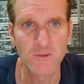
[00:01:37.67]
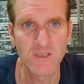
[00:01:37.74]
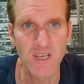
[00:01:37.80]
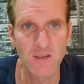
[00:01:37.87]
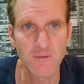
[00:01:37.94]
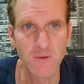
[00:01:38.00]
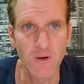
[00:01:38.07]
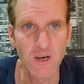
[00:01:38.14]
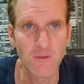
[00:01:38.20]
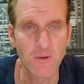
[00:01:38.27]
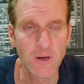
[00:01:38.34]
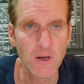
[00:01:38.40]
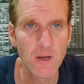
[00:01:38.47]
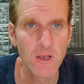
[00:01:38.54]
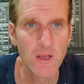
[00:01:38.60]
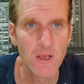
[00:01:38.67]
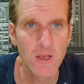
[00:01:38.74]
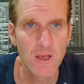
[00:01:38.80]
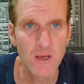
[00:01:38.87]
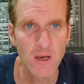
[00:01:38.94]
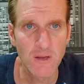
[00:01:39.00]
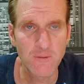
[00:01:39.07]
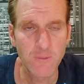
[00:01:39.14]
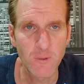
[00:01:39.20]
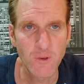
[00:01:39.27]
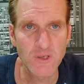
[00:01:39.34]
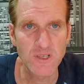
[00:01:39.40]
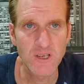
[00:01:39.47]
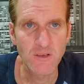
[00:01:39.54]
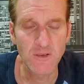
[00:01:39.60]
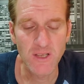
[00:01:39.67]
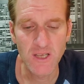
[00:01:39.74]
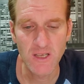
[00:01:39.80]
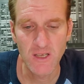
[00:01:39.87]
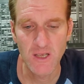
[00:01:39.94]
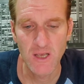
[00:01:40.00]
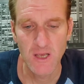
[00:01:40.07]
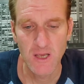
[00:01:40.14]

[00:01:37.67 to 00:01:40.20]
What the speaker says: debt forever, unfortunately.